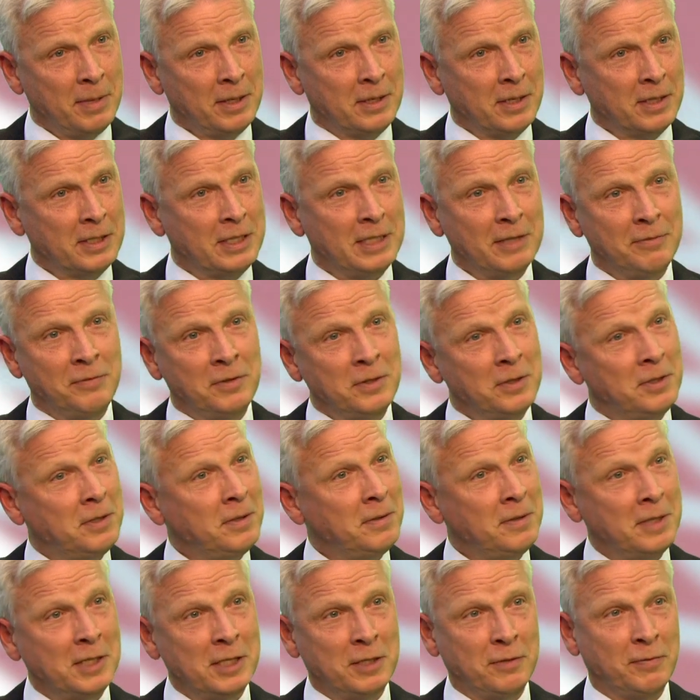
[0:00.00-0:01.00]
because if you
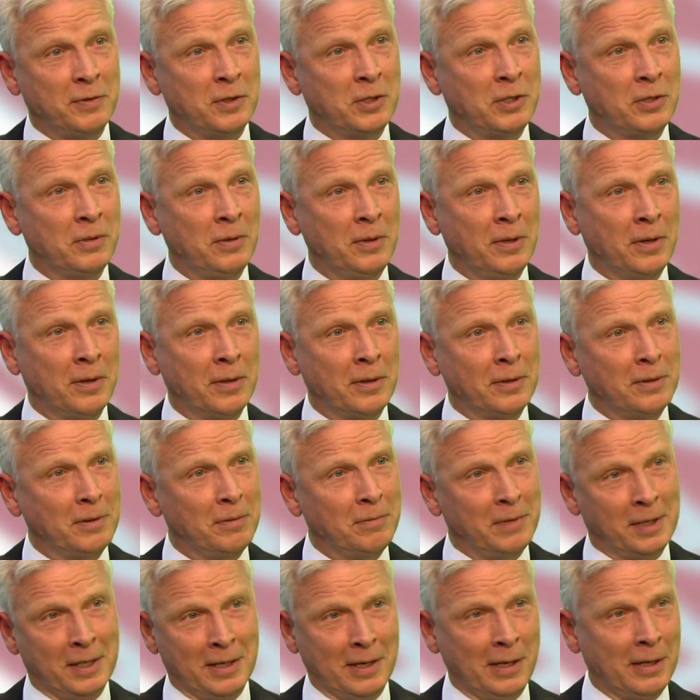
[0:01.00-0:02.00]
do this for too long, yeah.
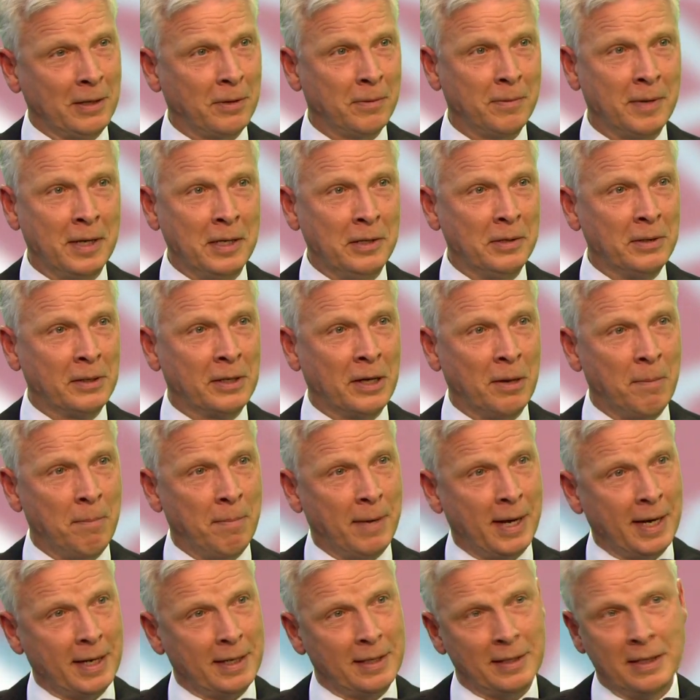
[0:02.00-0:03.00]
Ricardo, when you come
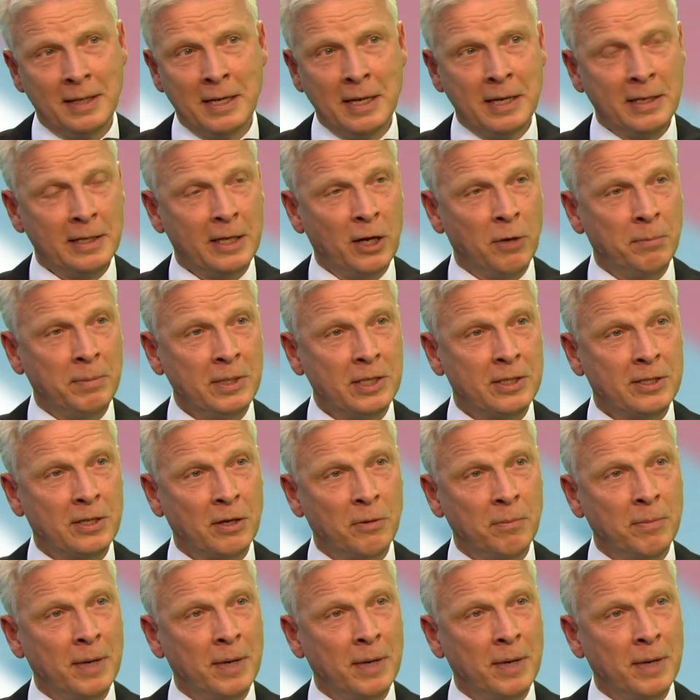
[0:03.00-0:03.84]
back, there'll be so